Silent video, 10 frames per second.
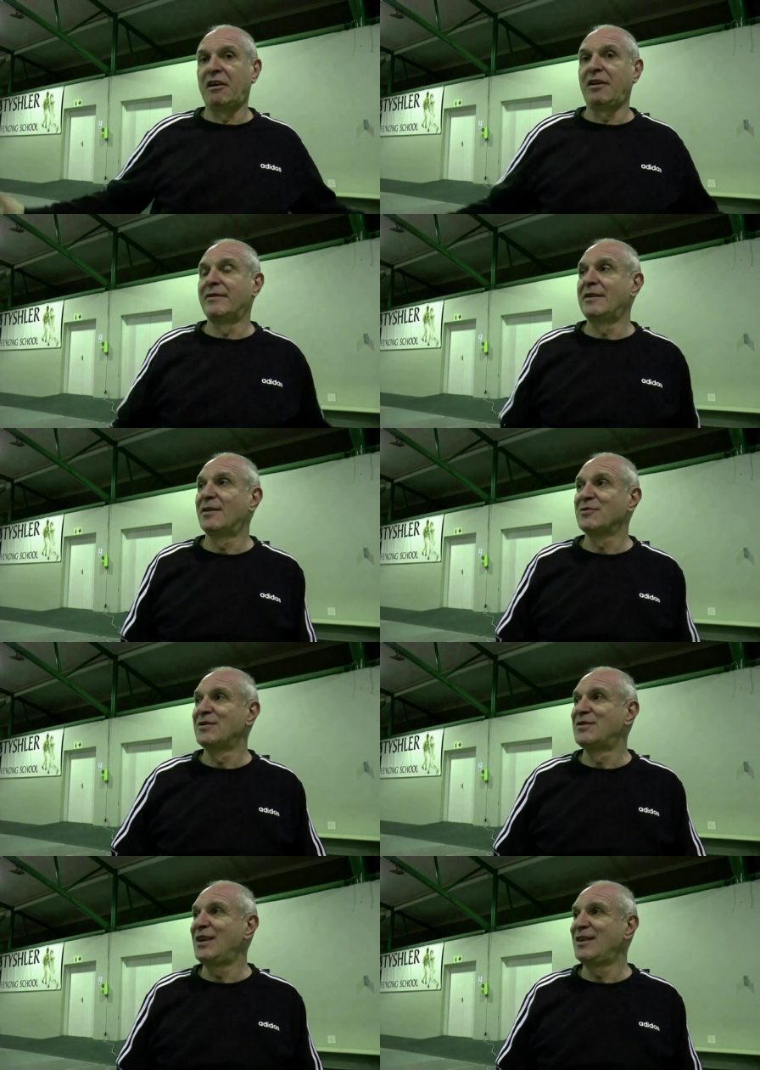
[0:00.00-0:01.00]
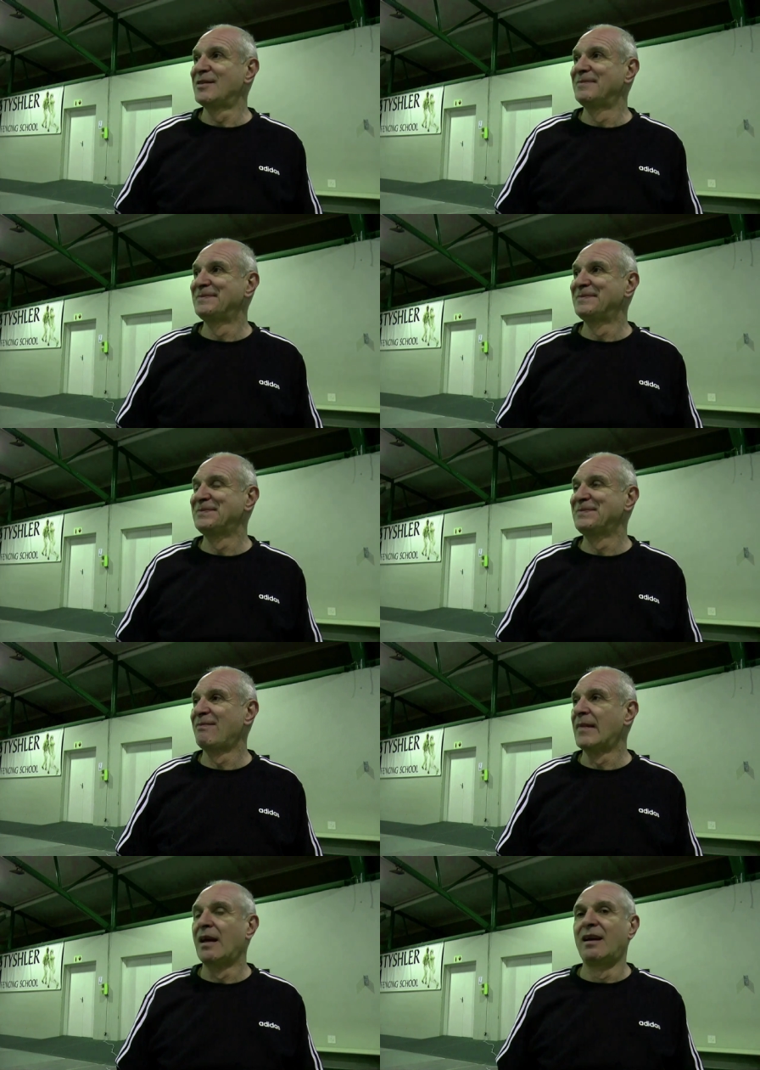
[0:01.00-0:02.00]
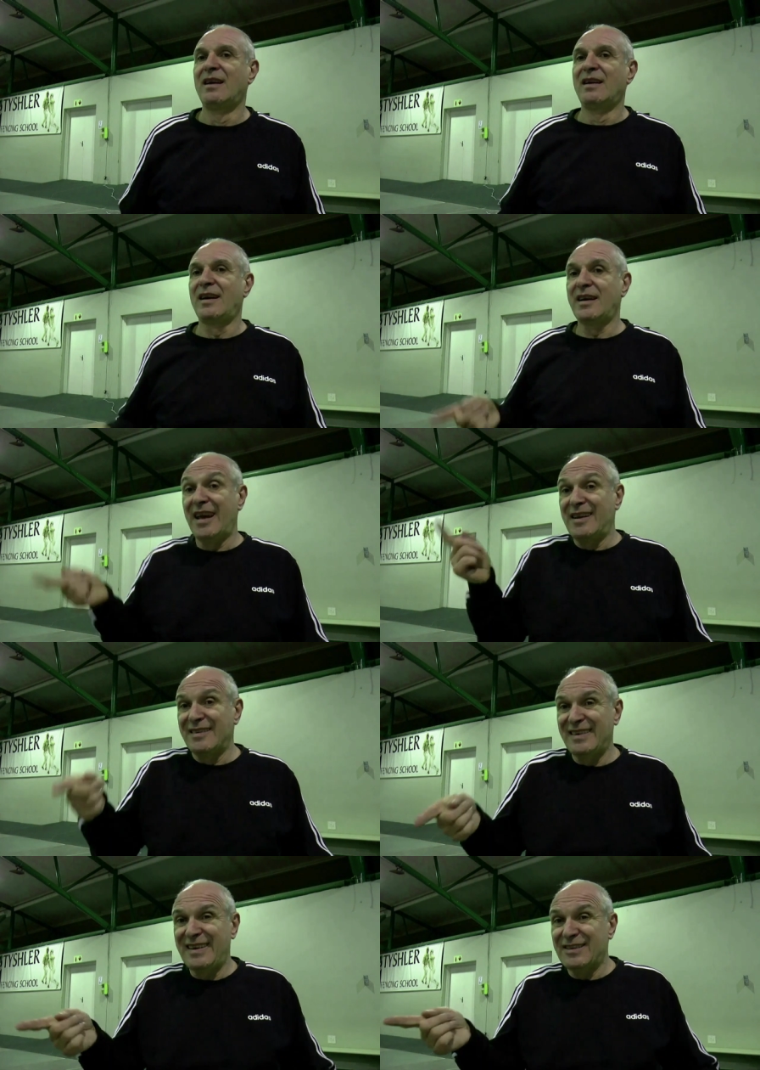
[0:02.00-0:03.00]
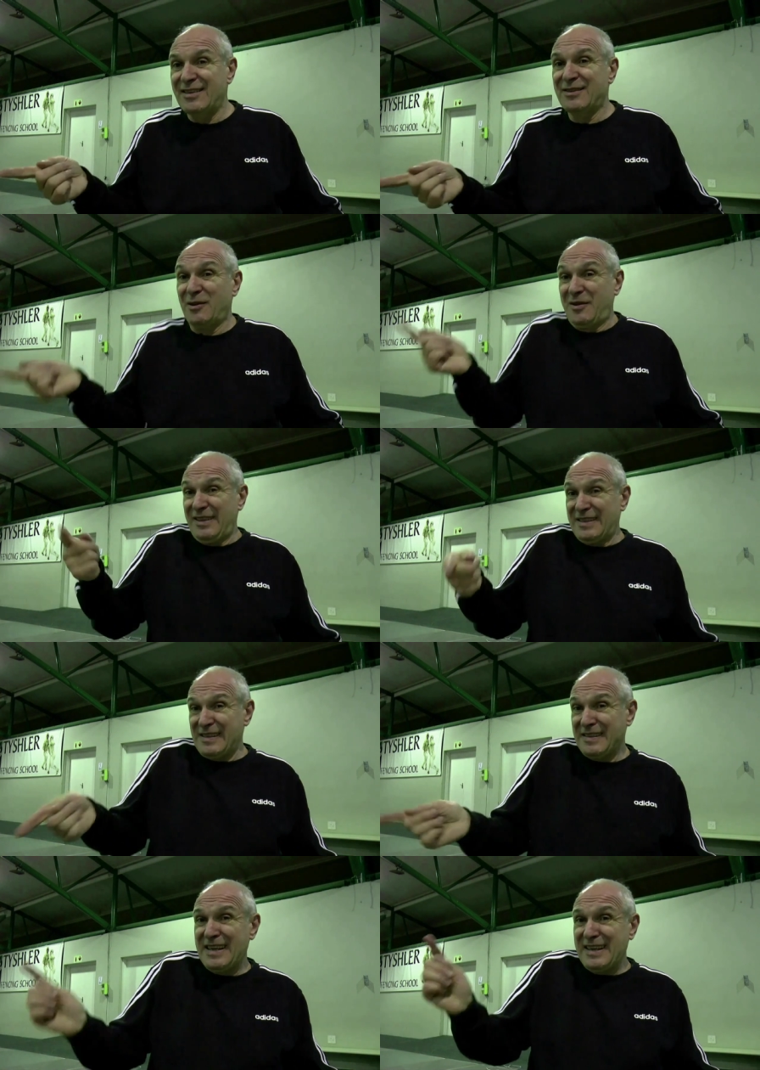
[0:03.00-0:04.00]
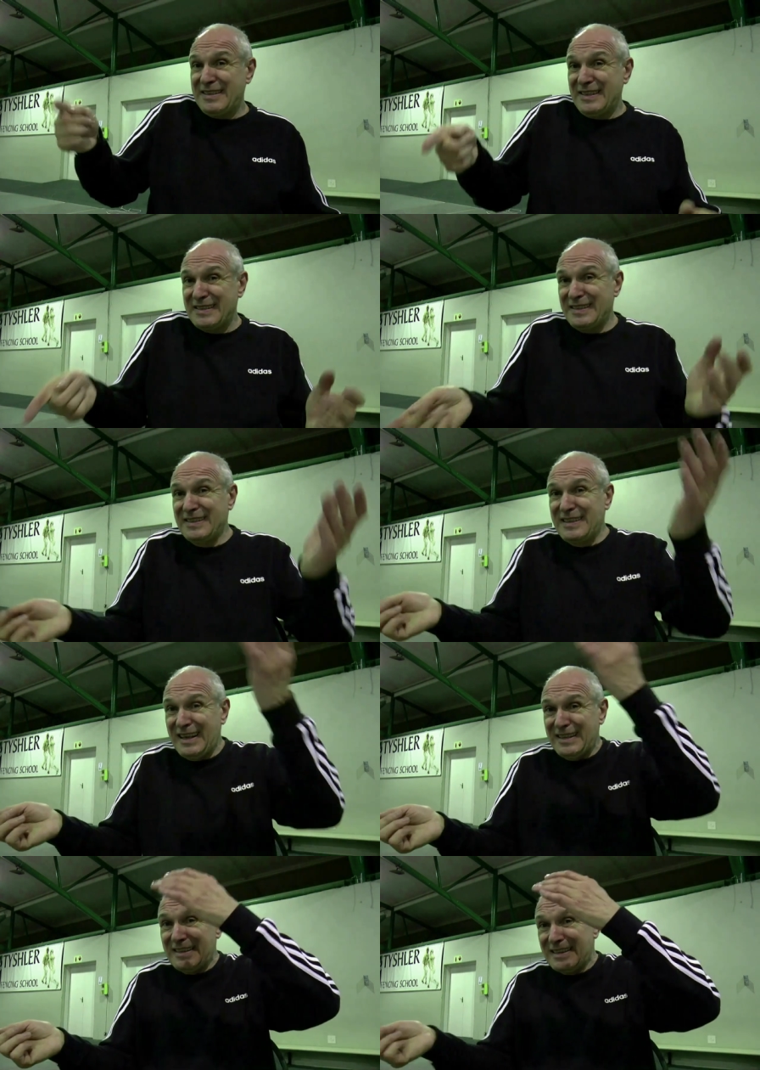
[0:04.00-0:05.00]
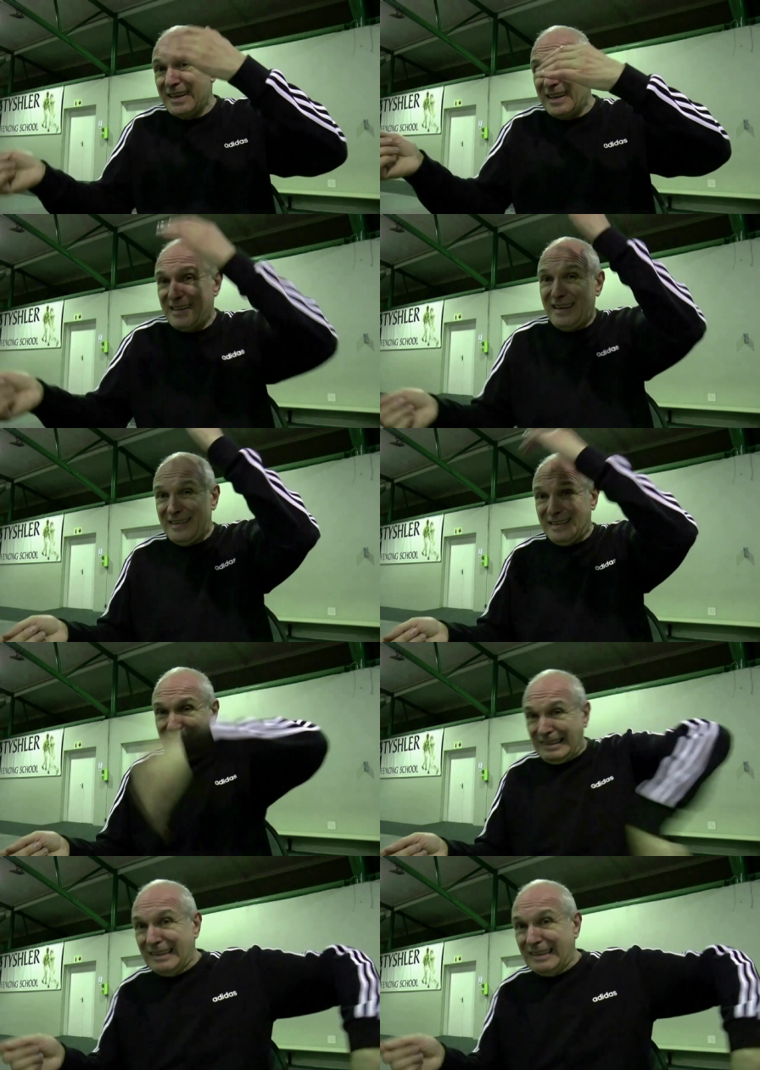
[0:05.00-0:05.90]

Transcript: Referee doesn't see it. Again, yeah, she's good. Disengage, disengage, and then...